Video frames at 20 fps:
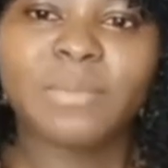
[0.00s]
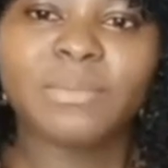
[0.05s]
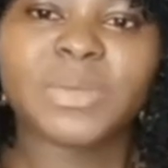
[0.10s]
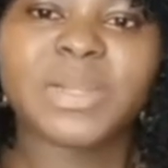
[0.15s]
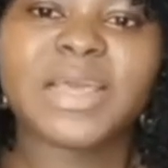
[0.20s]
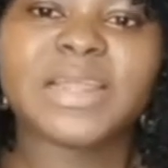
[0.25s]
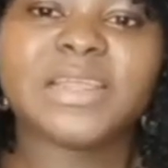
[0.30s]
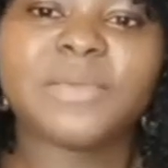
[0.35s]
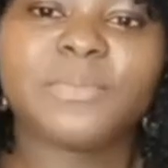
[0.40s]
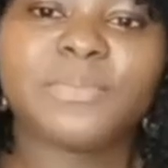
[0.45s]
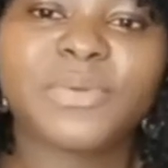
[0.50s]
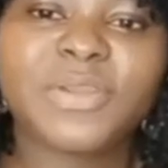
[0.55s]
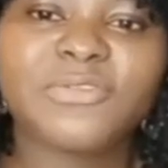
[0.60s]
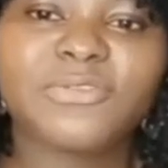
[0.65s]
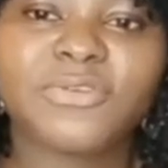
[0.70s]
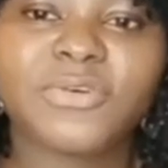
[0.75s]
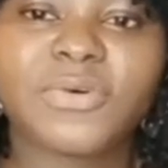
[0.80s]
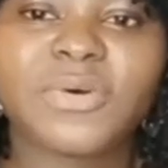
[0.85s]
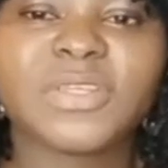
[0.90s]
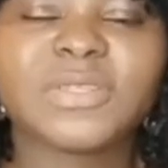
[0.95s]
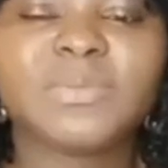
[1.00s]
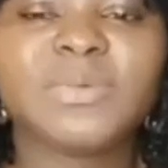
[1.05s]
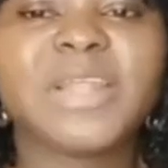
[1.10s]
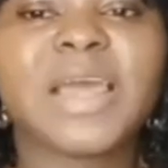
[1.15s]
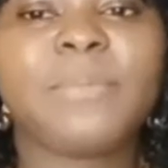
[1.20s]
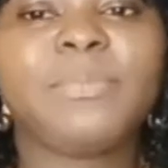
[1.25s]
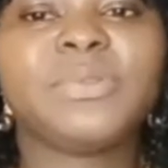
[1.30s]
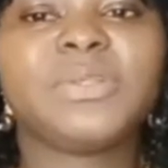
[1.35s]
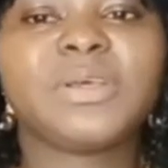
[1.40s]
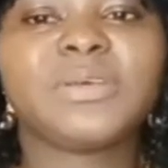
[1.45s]
Mona, they pray for us.
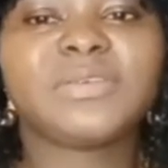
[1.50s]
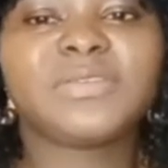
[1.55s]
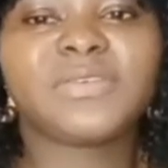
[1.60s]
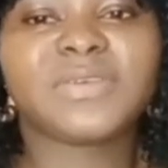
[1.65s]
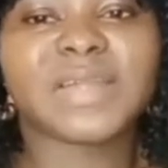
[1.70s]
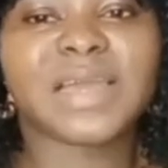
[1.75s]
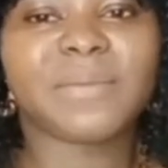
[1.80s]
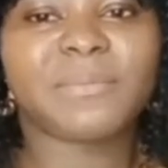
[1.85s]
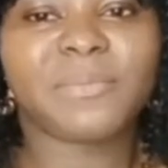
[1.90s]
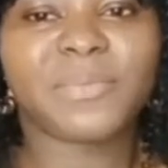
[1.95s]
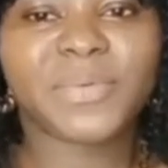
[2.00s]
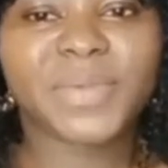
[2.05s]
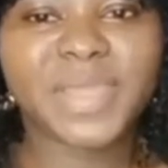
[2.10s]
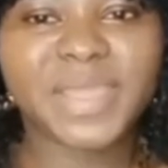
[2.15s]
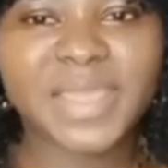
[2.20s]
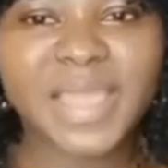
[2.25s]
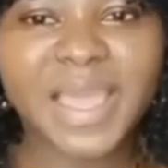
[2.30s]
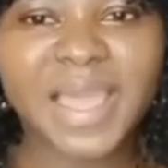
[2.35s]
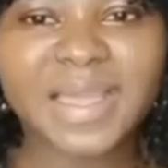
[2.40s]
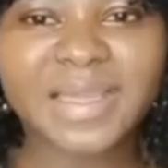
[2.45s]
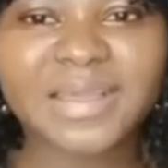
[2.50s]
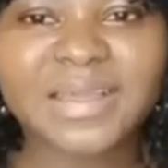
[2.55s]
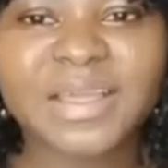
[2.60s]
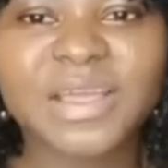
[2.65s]
Mona, put us on a prayer.